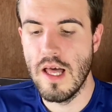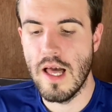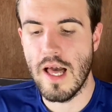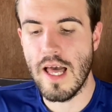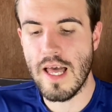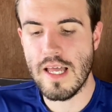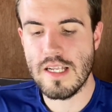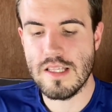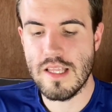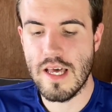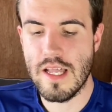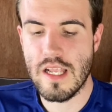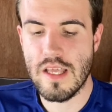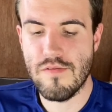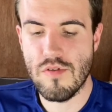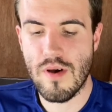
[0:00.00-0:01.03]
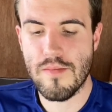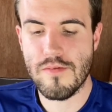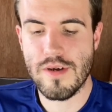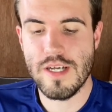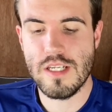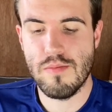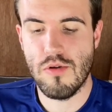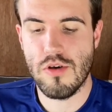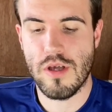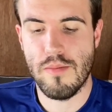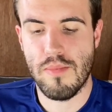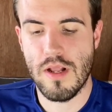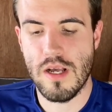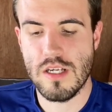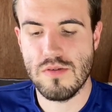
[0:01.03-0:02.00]
And then if you upgrade to Blooket
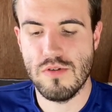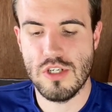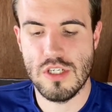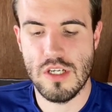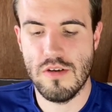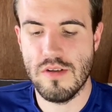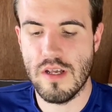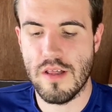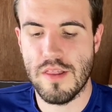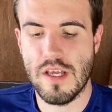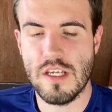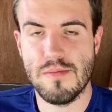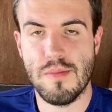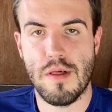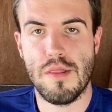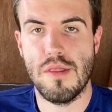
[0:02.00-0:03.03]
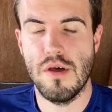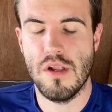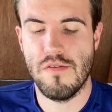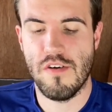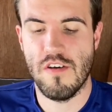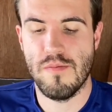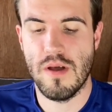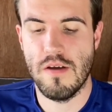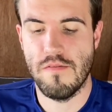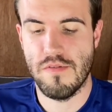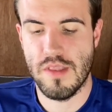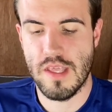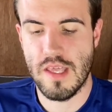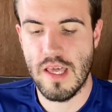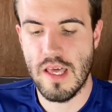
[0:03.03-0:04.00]
Plus, which is only, I think it's about £35 for
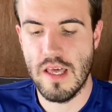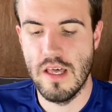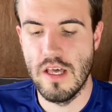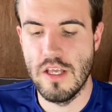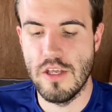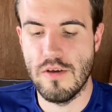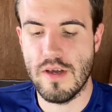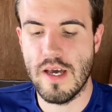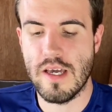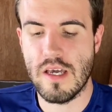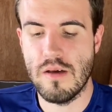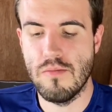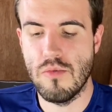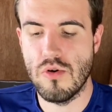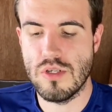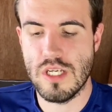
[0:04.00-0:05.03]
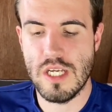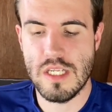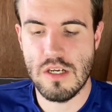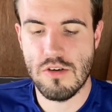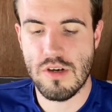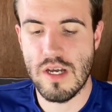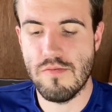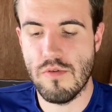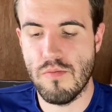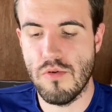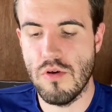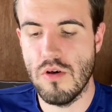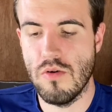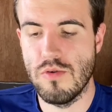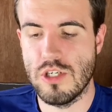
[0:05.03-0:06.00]
the year, you can get a more detailed game
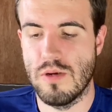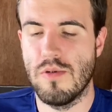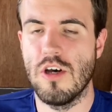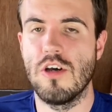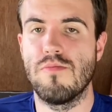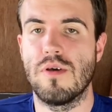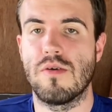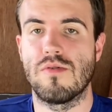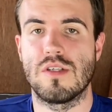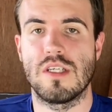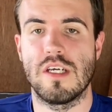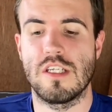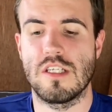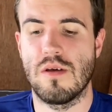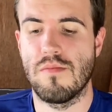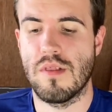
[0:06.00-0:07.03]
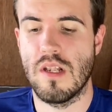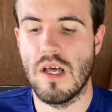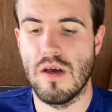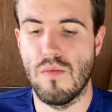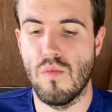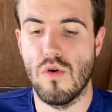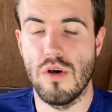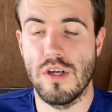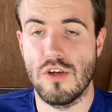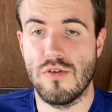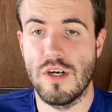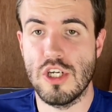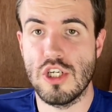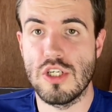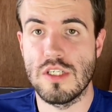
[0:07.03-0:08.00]
report, which I'm hoping would say something like what
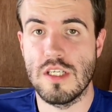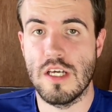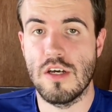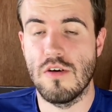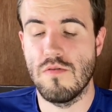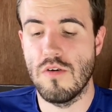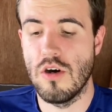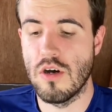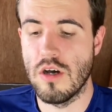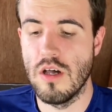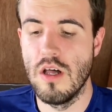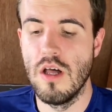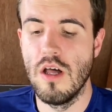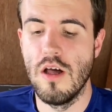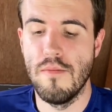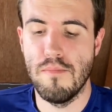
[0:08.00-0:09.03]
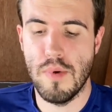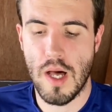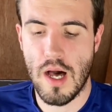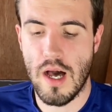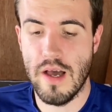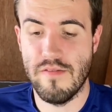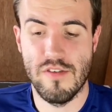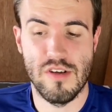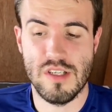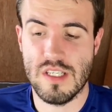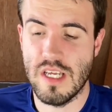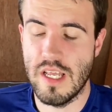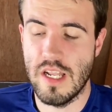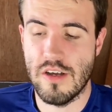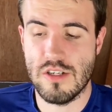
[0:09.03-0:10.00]
questions they got wrong, but I've not
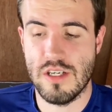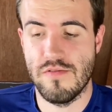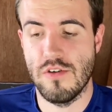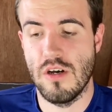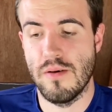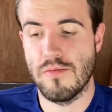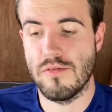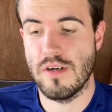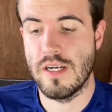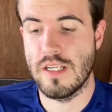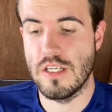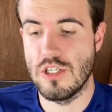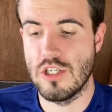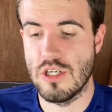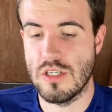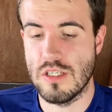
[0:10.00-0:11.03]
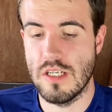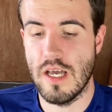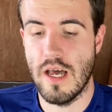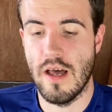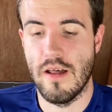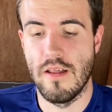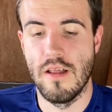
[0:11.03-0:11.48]
seen it because I've not upgraded just yet.